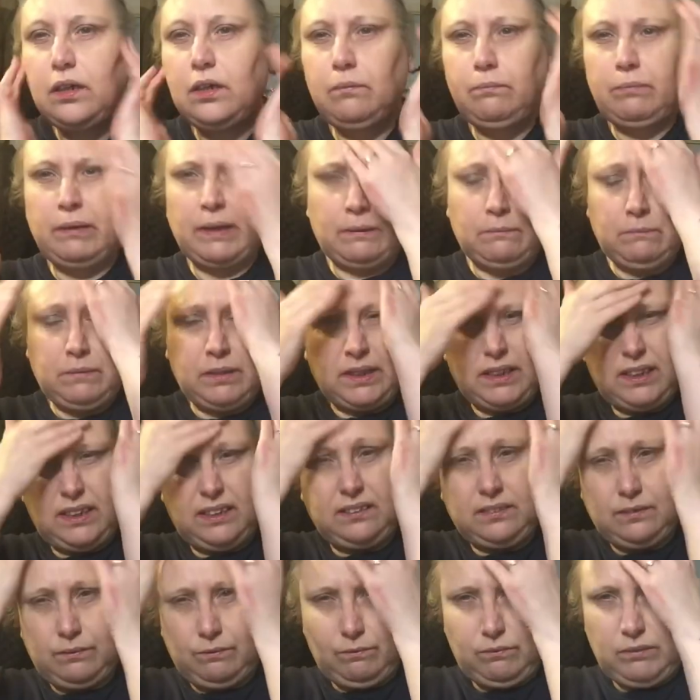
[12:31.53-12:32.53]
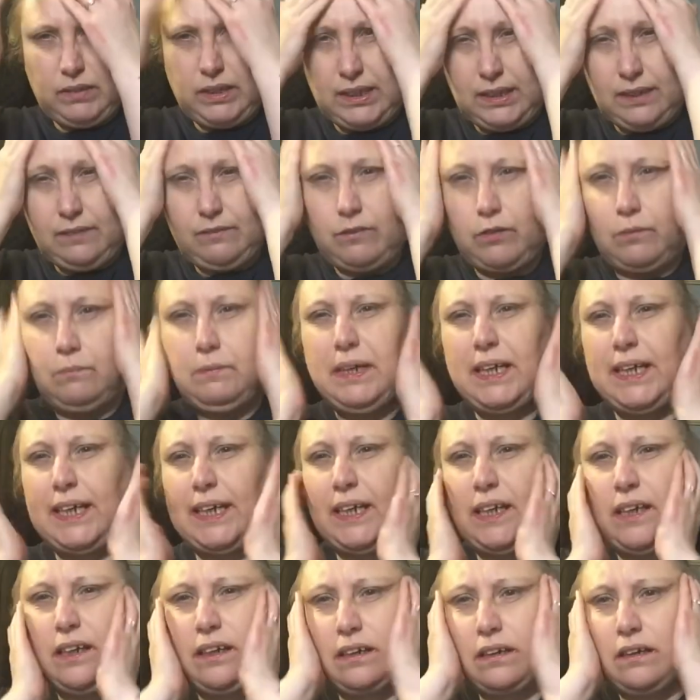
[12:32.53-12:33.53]
Batman isn't really for
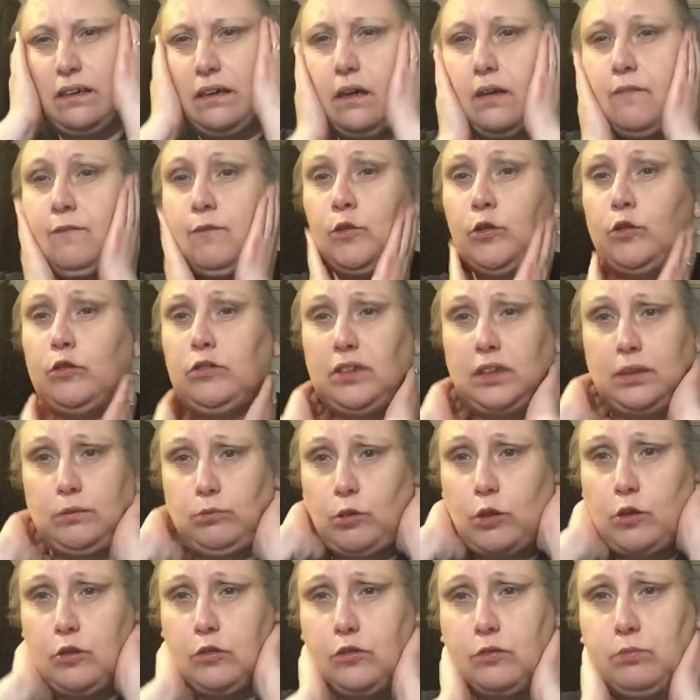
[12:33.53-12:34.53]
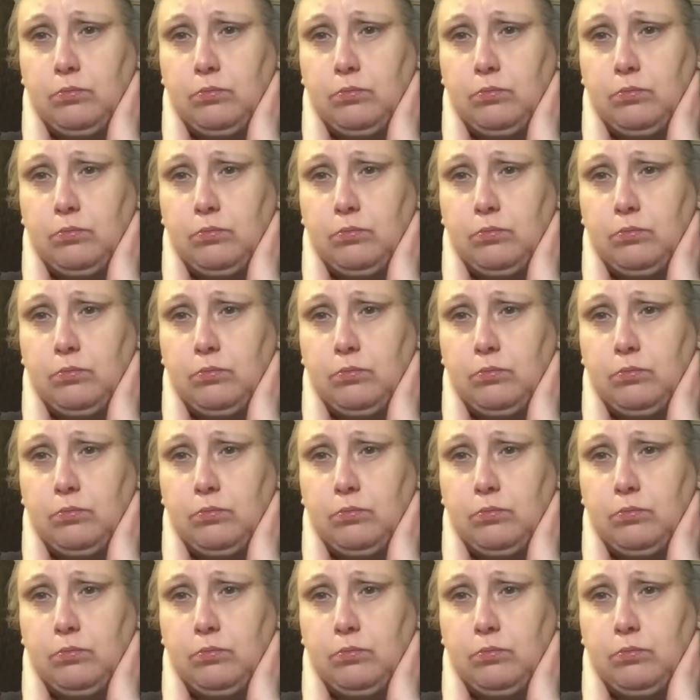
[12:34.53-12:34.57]
me. I thought it was,